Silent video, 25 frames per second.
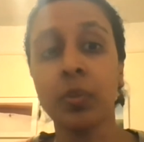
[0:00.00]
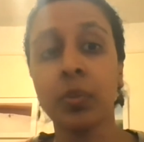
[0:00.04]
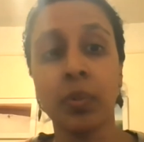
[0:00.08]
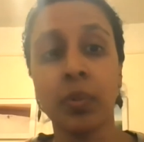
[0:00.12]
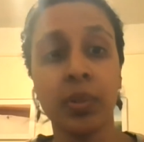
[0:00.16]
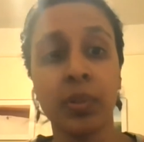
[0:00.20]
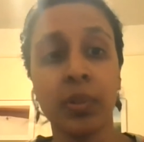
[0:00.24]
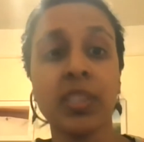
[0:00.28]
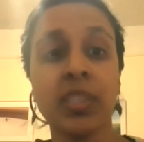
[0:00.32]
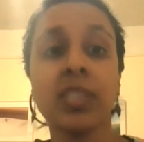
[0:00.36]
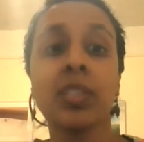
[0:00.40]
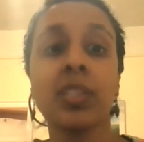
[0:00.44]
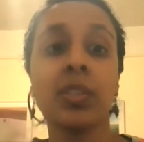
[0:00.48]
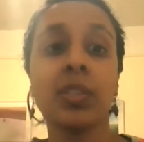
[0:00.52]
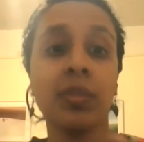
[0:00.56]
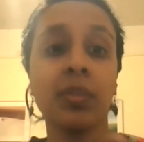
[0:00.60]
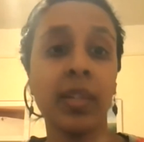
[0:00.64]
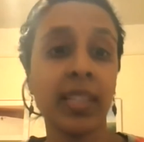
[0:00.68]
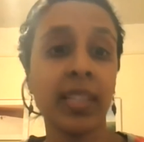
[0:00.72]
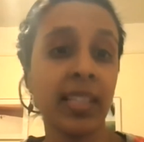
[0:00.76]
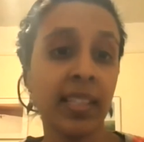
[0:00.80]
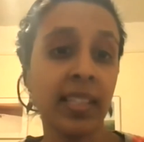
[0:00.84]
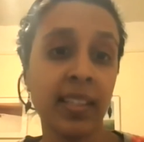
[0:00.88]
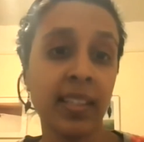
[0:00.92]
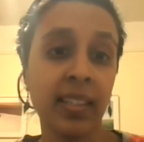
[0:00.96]
towards
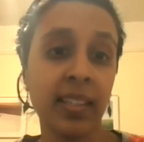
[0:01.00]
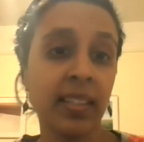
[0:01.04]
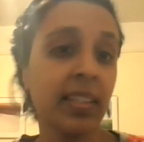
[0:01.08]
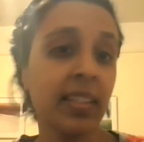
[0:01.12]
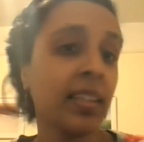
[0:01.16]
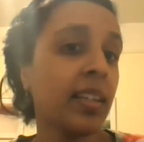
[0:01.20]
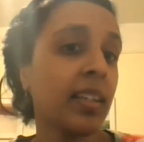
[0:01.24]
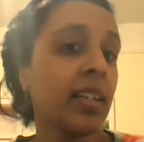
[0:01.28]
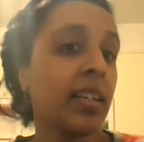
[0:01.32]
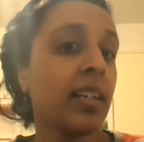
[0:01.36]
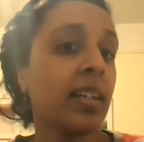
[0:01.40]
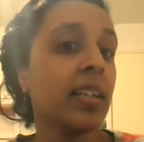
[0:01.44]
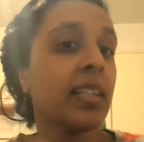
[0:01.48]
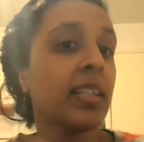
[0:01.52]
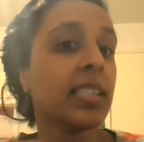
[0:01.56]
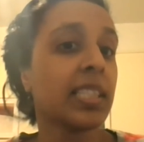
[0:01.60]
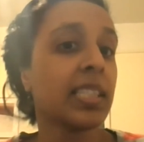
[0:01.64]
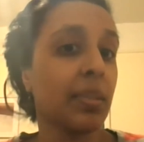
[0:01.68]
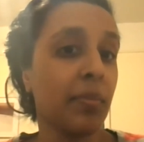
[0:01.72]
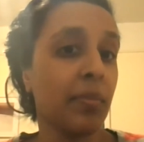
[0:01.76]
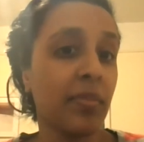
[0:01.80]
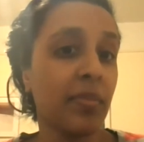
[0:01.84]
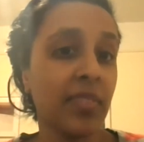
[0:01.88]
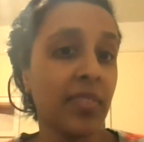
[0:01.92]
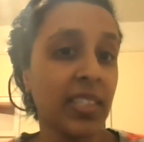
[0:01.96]
strengthening
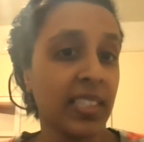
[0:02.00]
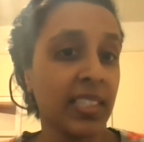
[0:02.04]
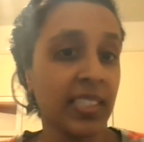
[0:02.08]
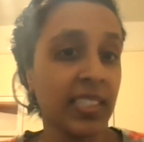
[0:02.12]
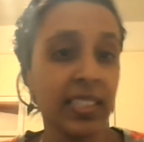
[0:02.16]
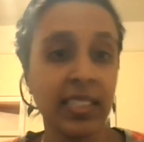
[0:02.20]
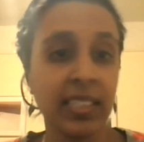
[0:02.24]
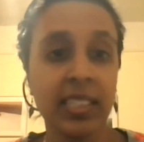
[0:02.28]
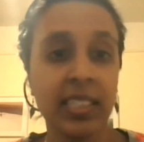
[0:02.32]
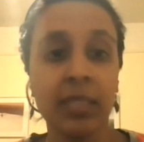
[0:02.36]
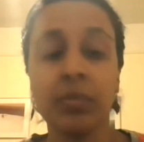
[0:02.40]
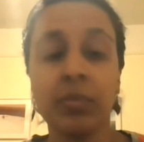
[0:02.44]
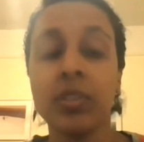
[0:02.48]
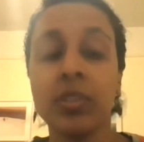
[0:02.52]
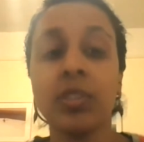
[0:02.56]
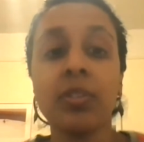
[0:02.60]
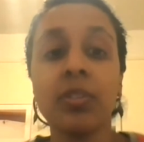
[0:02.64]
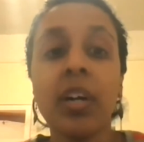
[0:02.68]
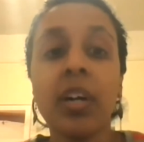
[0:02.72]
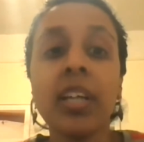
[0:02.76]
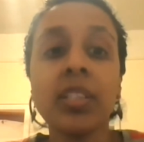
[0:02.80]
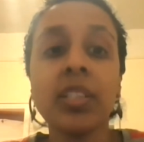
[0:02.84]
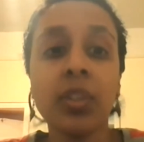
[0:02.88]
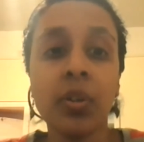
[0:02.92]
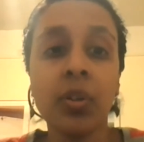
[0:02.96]
some of these systems and
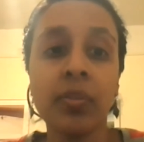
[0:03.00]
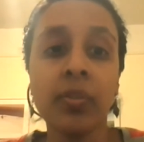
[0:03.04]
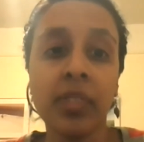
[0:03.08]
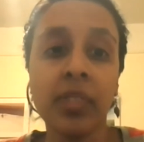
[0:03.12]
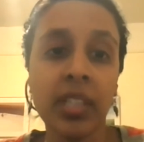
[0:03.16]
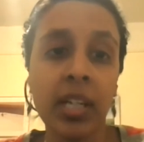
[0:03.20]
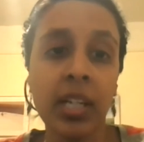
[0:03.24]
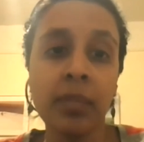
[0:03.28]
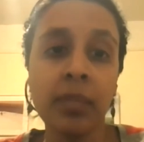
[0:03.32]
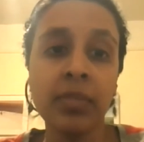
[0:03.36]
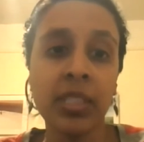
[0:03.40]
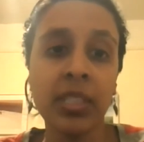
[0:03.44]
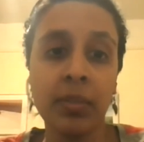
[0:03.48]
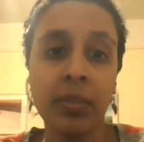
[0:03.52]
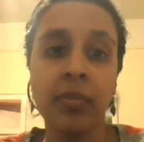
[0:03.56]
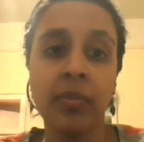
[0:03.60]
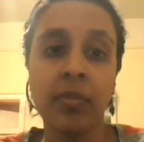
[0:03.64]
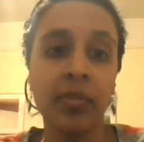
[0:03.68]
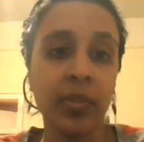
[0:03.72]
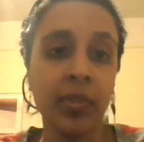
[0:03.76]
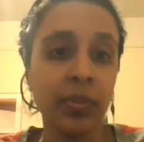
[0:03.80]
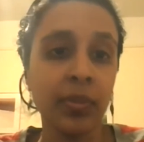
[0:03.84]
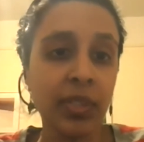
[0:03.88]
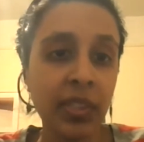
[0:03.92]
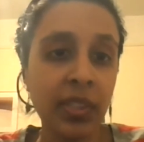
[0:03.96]
trying to overcome some
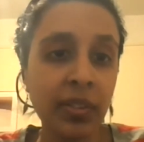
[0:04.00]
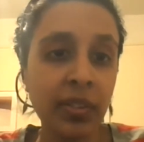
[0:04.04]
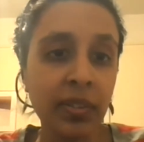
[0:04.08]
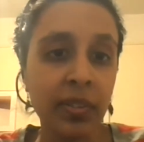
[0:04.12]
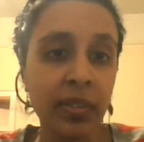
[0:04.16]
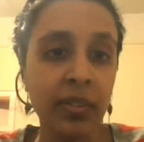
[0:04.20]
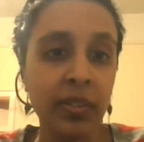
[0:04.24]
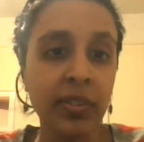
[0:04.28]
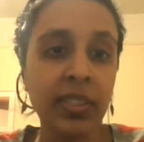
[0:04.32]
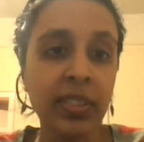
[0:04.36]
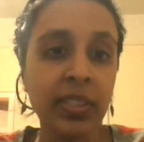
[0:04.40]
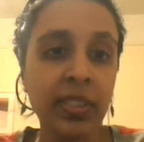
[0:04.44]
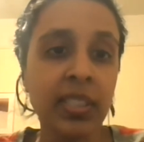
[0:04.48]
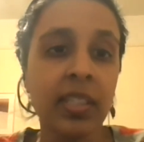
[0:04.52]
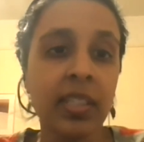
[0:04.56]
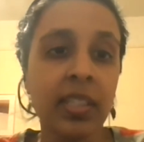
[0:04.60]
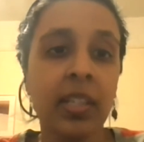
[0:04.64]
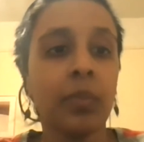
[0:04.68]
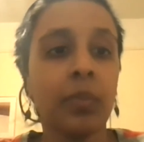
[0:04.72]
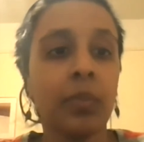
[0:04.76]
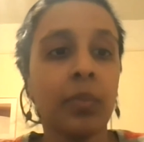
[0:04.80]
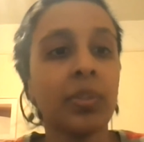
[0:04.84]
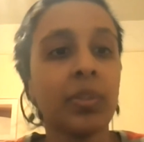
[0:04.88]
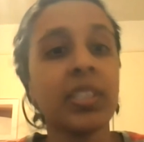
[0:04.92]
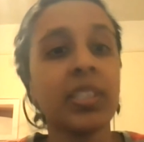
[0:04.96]
of those hurdles,
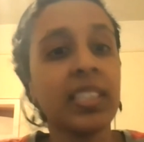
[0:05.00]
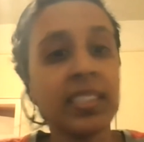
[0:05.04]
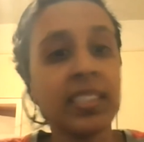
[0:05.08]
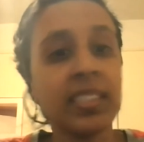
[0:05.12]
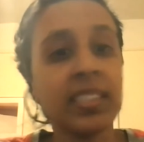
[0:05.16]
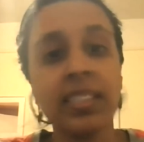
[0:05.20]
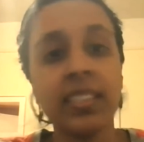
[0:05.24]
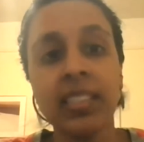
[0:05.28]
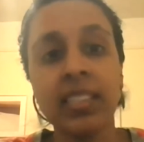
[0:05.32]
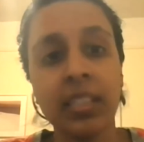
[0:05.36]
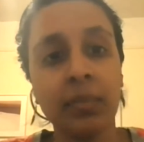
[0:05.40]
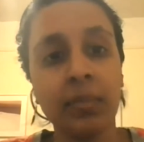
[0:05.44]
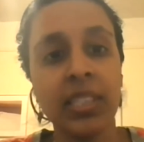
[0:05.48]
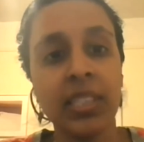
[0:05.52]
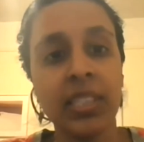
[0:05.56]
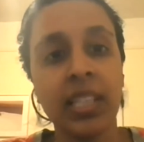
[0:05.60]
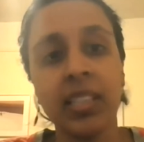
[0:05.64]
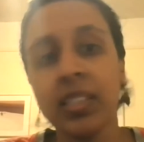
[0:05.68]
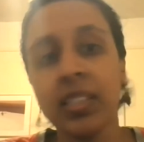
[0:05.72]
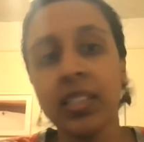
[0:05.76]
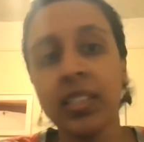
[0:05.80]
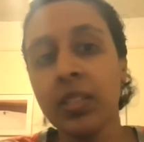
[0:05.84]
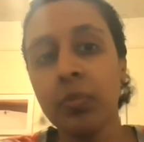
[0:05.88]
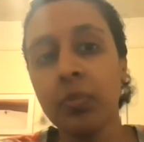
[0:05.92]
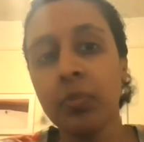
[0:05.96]
which exist in some
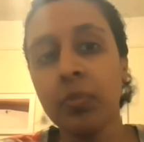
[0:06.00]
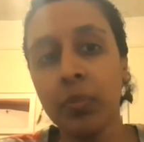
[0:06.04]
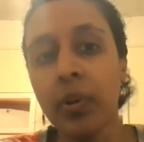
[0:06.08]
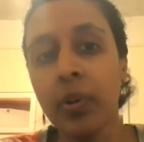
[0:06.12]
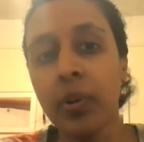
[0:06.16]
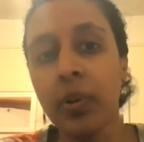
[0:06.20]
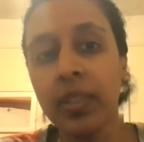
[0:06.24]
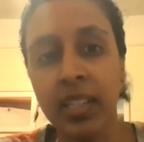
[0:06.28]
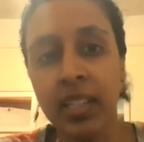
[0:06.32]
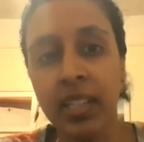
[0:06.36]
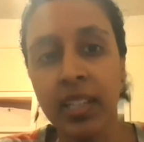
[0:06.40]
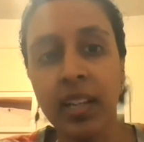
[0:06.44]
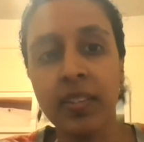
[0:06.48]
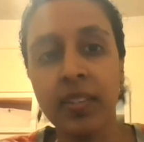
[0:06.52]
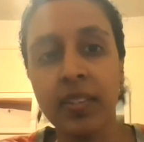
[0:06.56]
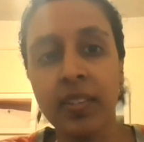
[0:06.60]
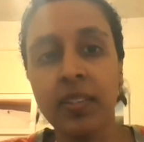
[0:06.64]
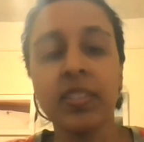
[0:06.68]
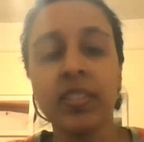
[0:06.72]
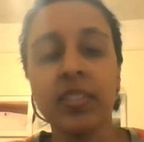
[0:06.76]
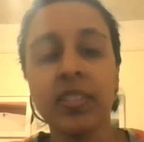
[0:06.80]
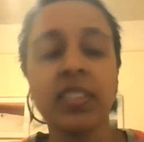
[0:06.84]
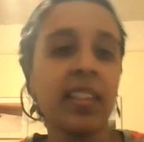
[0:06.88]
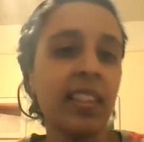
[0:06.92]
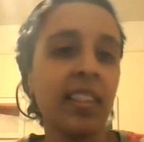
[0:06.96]
states more than
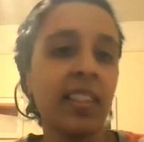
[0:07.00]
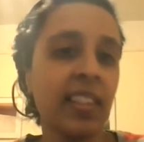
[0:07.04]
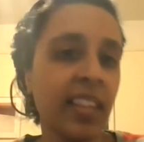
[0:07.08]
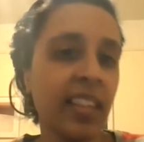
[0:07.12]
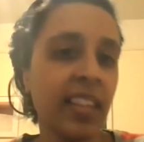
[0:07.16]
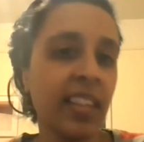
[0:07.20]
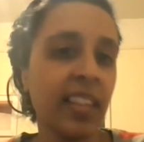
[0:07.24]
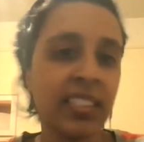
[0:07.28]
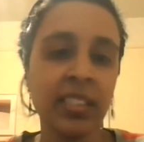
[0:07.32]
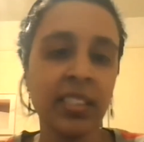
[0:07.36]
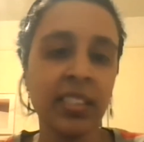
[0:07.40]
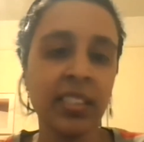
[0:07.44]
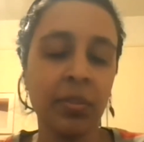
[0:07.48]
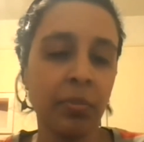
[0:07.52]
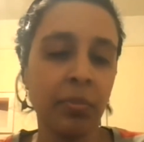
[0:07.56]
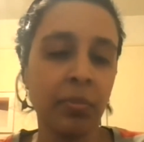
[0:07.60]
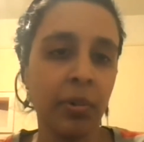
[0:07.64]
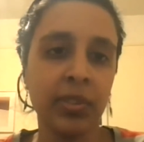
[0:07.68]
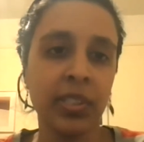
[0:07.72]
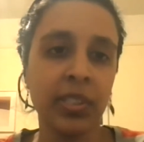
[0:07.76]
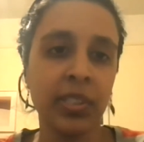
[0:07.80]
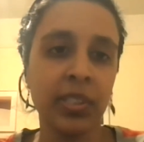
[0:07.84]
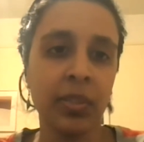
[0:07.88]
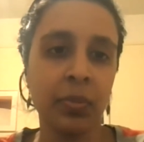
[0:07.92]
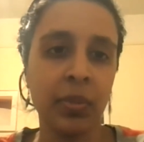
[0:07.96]
others, that's the
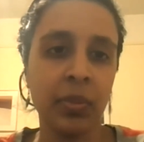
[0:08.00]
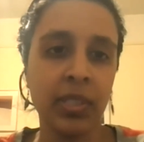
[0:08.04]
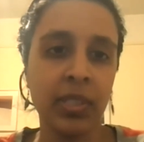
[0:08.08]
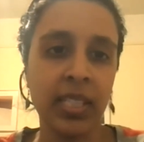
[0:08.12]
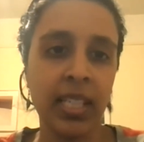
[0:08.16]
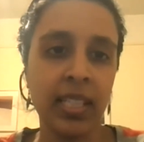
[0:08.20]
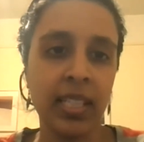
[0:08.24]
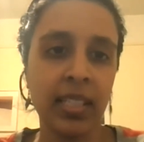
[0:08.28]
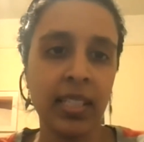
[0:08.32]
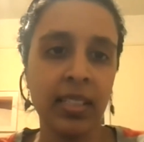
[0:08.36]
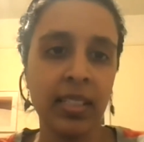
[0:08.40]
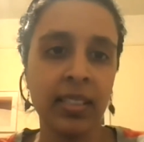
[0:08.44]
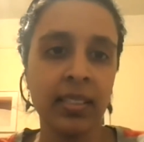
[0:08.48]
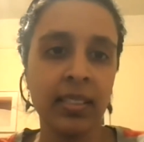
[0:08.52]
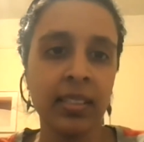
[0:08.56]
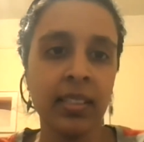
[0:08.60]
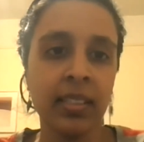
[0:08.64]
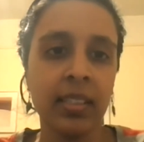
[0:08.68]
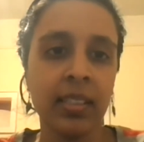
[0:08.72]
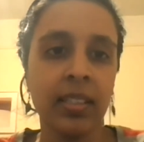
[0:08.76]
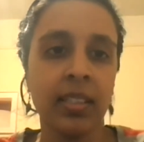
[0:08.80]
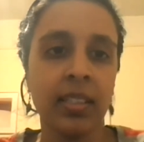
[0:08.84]
approach that we're taking.